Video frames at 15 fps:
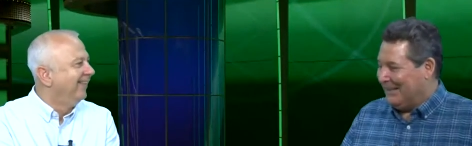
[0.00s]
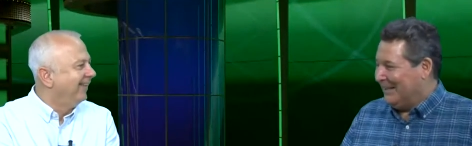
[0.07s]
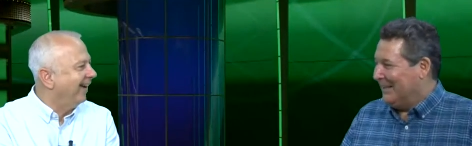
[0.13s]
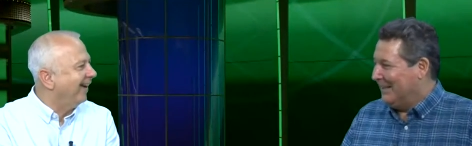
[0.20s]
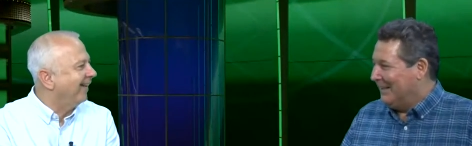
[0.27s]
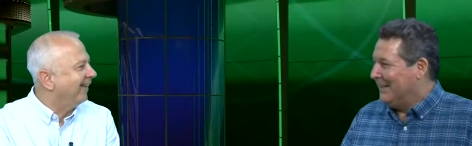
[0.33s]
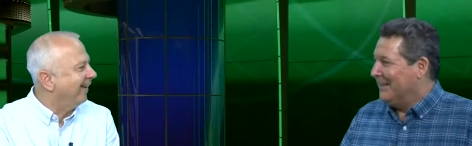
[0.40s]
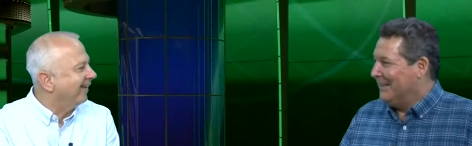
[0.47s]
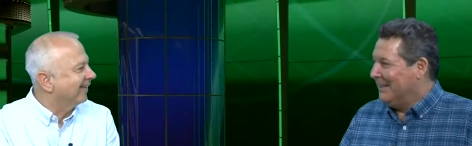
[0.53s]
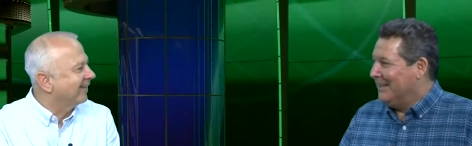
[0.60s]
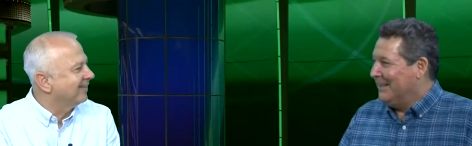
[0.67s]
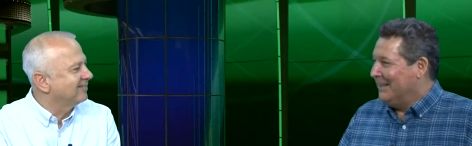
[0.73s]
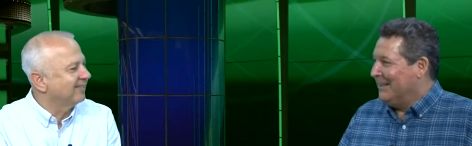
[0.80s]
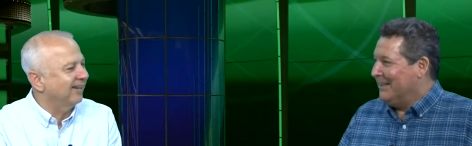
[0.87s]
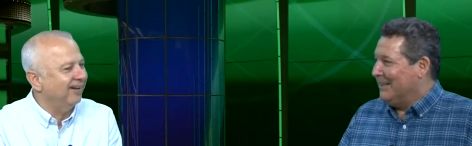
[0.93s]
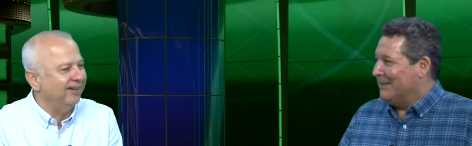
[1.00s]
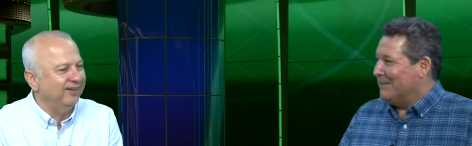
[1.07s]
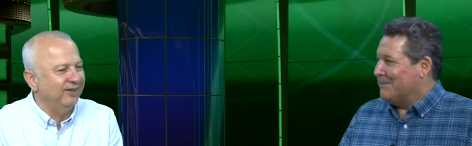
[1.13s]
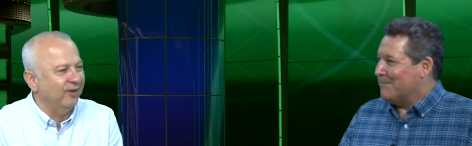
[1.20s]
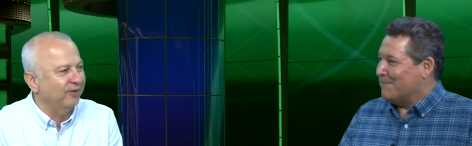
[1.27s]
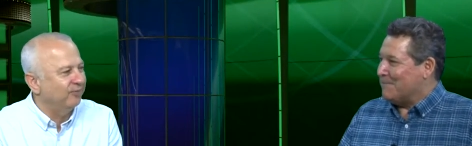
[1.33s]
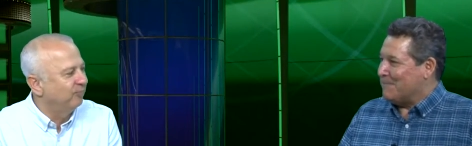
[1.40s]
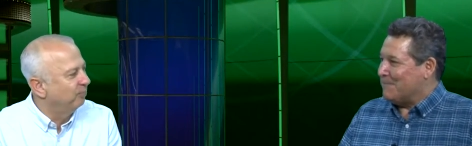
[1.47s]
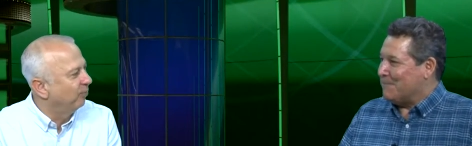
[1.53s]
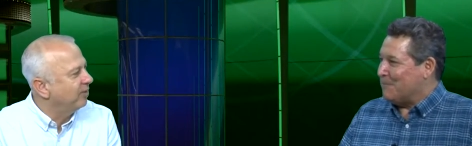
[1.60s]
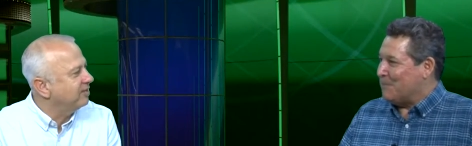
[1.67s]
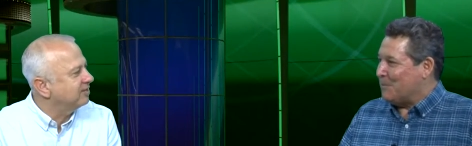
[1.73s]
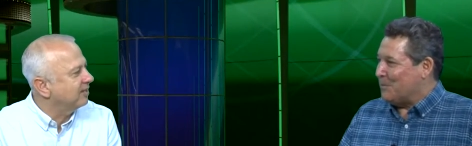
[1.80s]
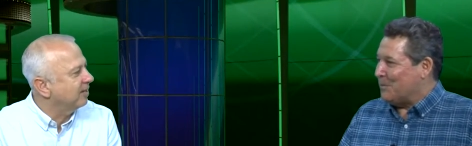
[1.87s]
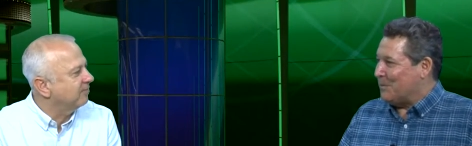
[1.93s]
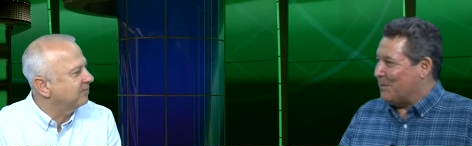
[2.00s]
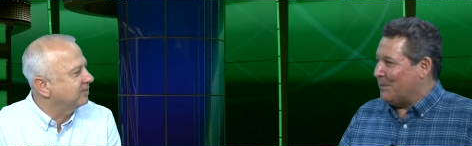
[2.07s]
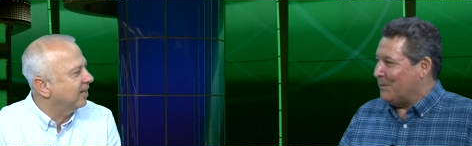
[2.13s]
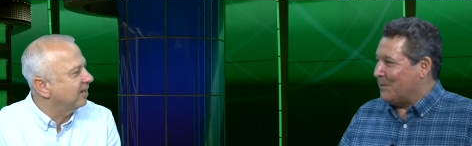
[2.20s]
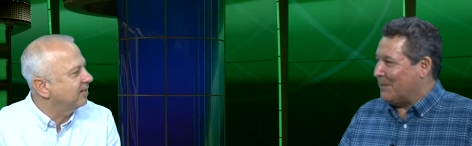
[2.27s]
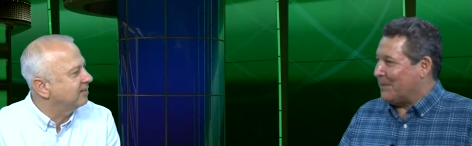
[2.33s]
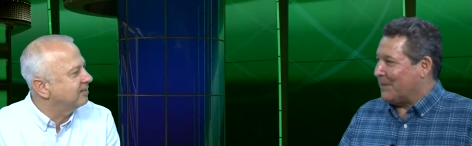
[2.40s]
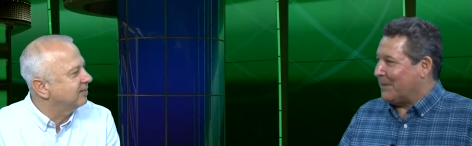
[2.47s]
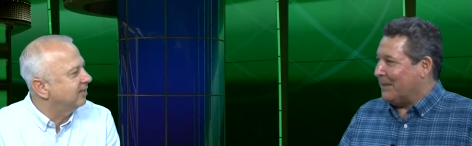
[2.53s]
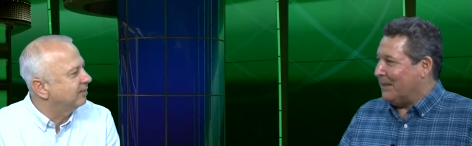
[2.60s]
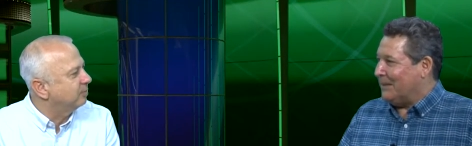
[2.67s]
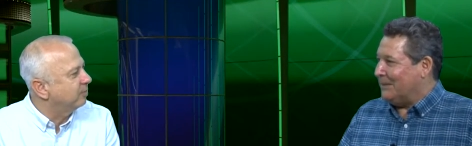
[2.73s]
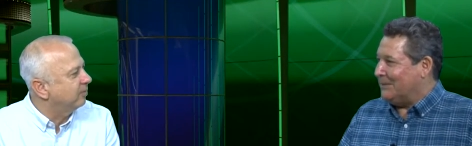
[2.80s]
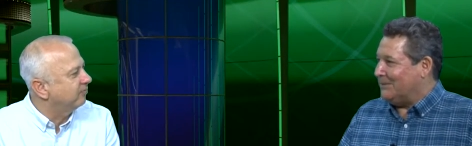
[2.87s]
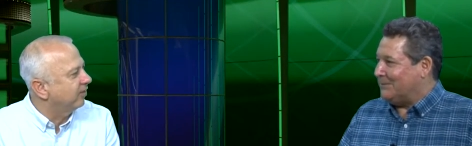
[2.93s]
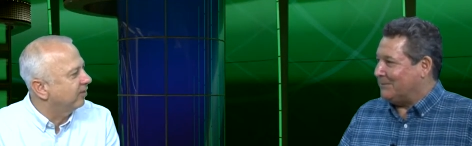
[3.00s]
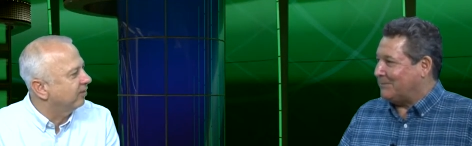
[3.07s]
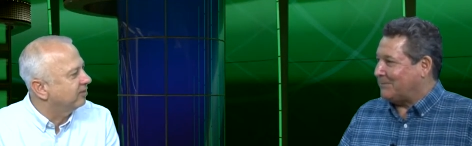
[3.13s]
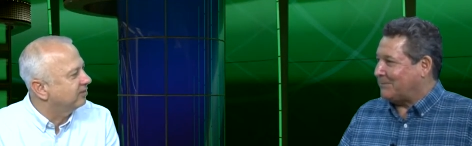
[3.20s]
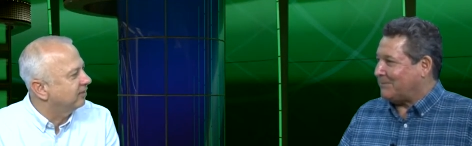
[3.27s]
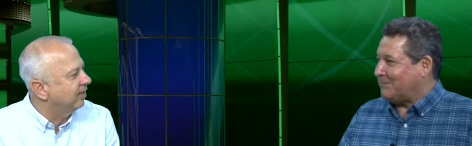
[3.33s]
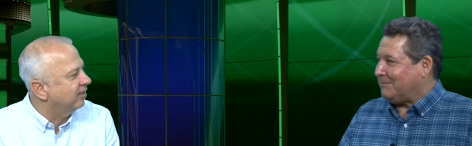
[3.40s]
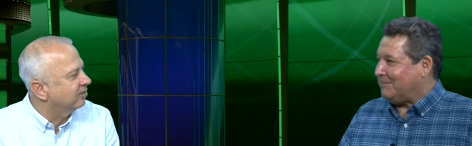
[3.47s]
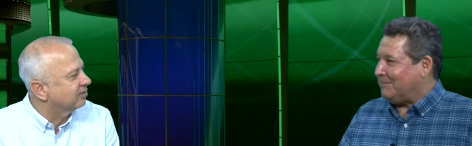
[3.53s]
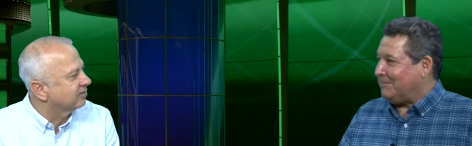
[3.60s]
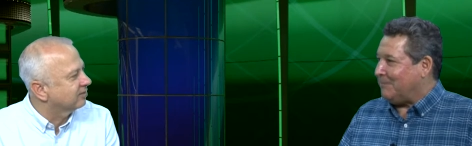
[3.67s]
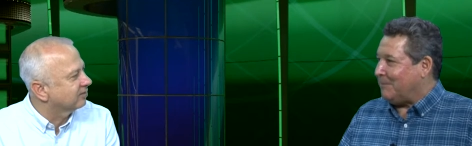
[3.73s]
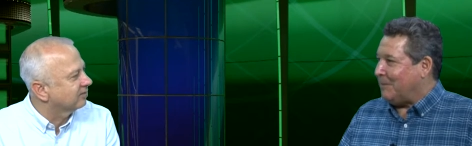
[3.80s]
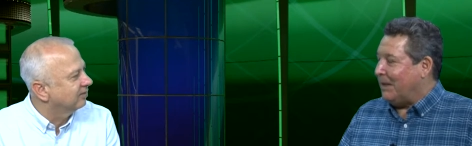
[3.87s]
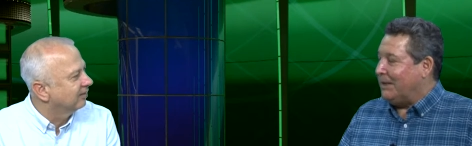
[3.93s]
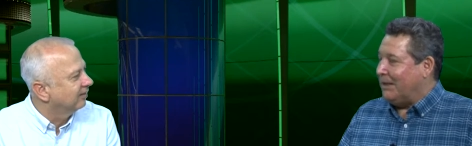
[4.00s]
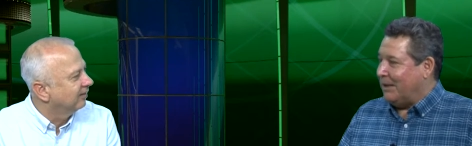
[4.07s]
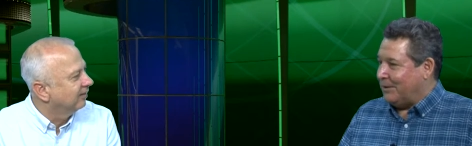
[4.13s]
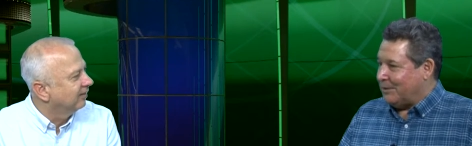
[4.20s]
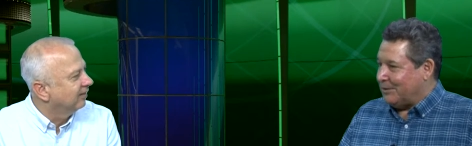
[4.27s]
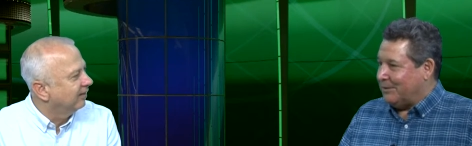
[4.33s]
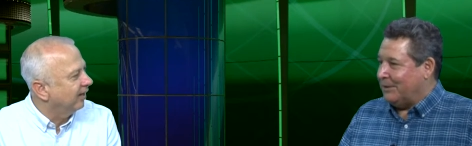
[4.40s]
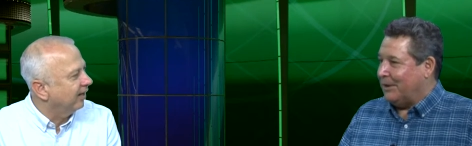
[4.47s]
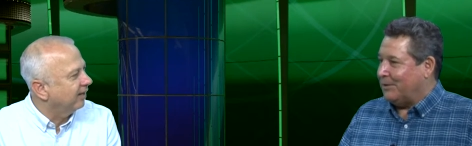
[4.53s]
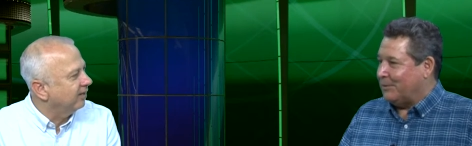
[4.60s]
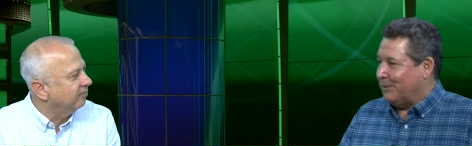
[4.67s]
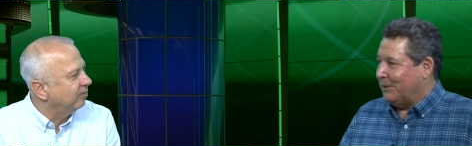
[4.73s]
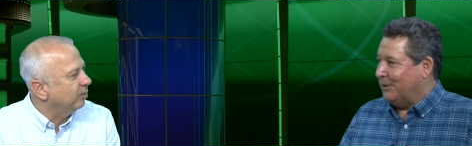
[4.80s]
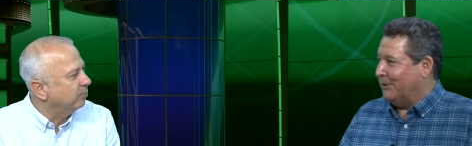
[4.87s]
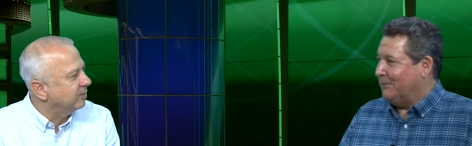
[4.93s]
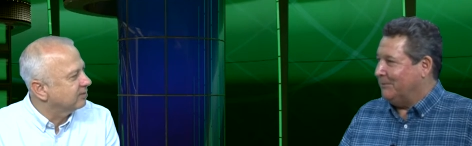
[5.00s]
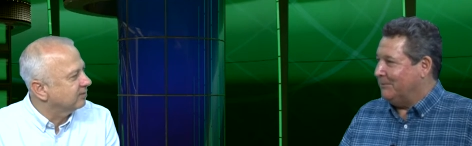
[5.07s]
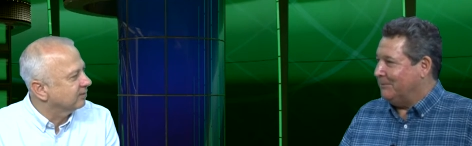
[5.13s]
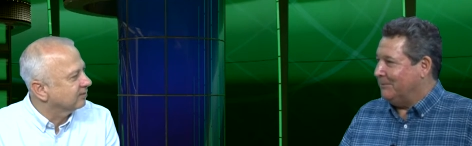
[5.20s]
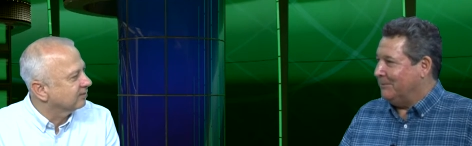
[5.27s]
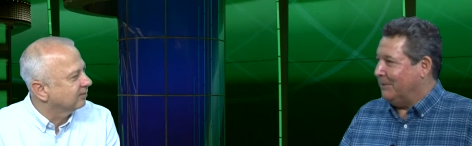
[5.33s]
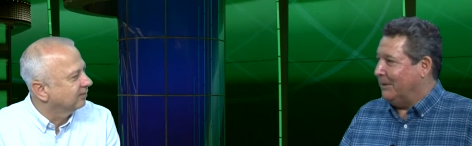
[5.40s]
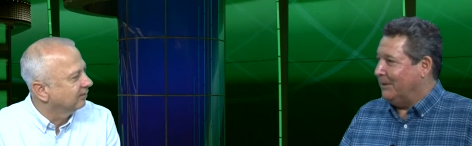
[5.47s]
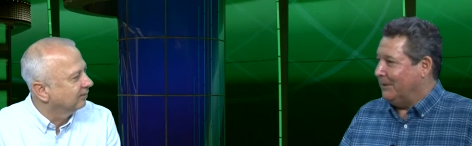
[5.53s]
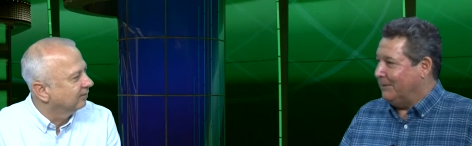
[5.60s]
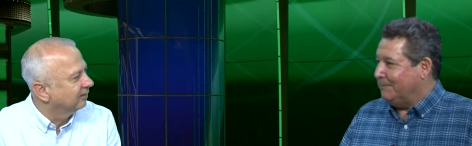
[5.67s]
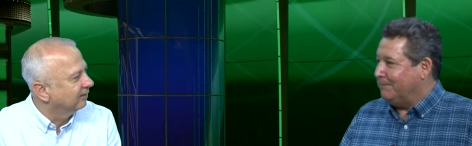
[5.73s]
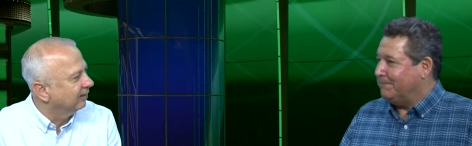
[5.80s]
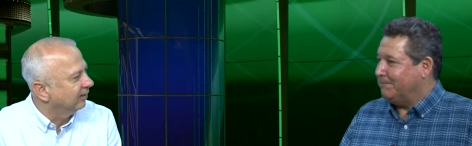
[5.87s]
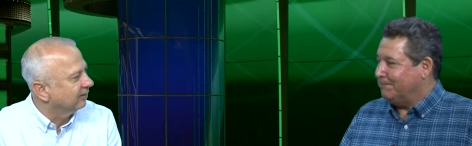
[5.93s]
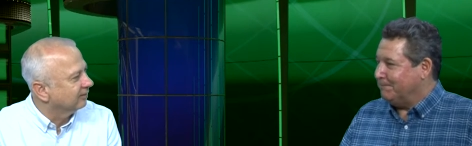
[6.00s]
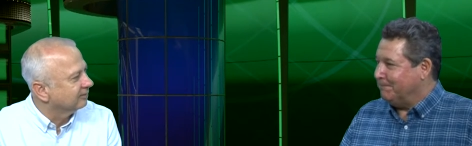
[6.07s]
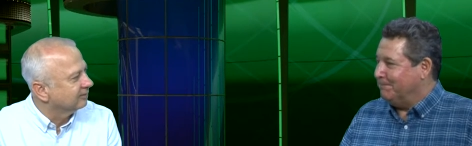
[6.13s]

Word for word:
Speaker 1: yeah, yeah, because uh, you know Marines have a tendency to be fairly tenacious. Yes. Yeah, yes, even in business. Uh huh. Yeah.